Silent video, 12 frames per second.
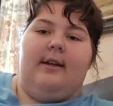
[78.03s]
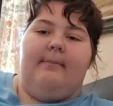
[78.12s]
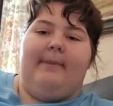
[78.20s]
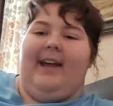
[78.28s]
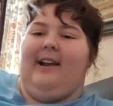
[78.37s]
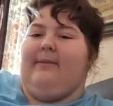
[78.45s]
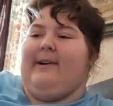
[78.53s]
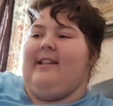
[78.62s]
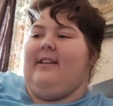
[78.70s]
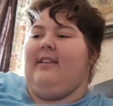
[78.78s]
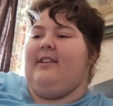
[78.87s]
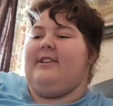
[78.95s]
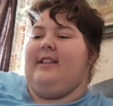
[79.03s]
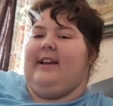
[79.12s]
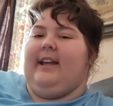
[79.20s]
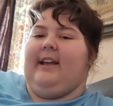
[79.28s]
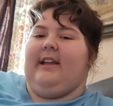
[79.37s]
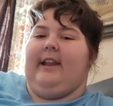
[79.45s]
But anyway, this is just
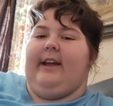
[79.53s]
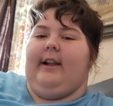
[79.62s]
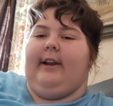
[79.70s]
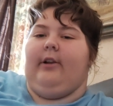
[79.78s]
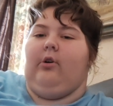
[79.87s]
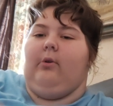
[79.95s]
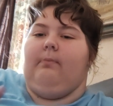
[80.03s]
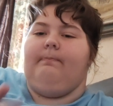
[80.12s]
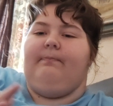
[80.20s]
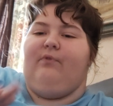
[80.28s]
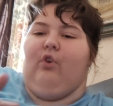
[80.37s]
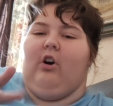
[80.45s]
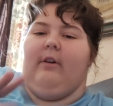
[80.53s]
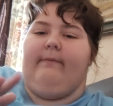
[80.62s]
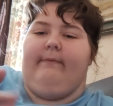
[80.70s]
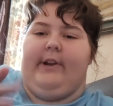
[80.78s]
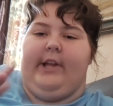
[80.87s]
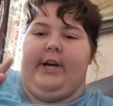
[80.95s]
kind of like a little
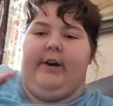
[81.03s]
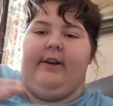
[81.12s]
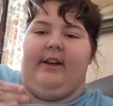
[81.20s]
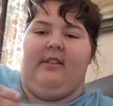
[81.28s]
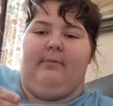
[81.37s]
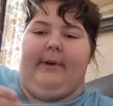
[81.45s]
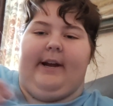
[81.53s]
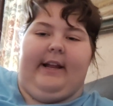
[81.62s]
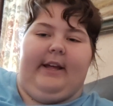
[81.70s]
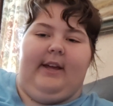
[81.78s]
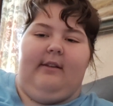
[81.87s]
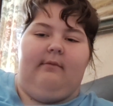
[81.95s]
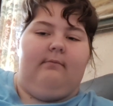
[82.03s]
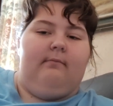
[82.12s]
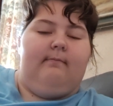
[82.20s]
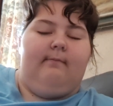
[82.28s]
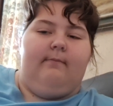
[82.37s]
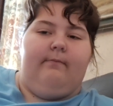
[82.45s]
forum video explaining
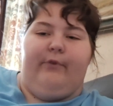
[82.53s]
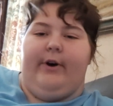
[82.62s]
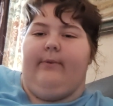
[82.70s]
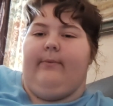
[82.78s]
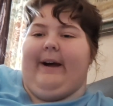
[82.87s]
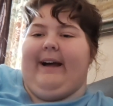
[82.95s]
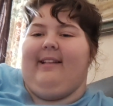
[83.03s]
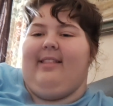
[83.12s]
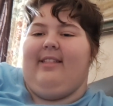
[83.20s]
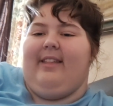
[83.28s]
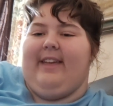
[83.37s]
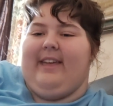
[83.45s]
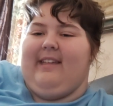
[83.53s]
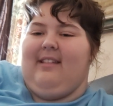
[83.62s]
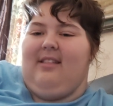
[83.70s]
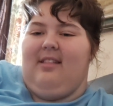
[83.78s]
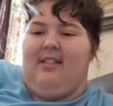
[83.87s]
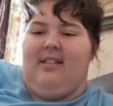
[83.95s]
what Rise
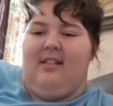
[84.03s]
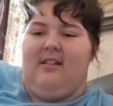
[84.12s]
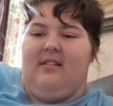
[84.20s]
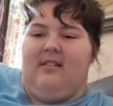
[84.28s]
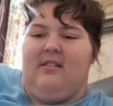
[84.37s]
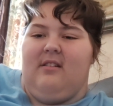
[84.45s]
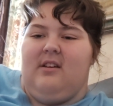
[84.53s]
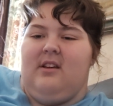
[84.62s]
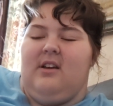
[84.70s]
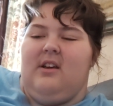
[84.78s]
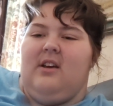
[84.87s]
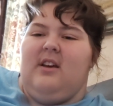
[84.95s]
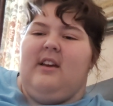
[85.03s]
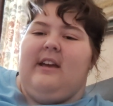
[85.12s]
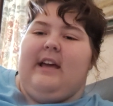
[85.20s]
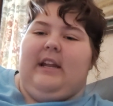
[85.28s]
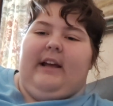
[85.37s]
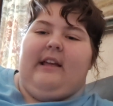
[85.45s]
is.
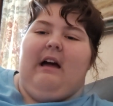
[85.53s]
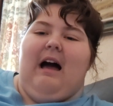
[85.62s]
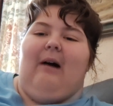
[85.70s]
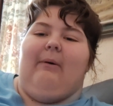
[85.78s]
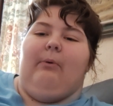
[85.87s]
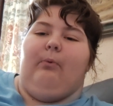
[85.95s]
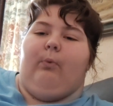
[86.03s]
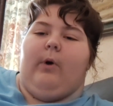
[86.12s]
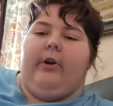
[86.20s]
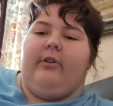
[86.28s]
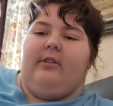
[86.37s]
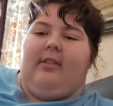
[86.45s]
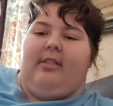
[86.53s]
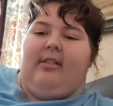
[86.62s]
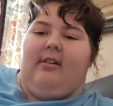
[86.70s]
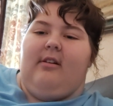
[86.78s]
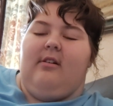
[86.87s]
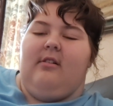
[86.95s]
And how it
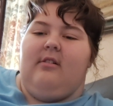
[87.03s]
works.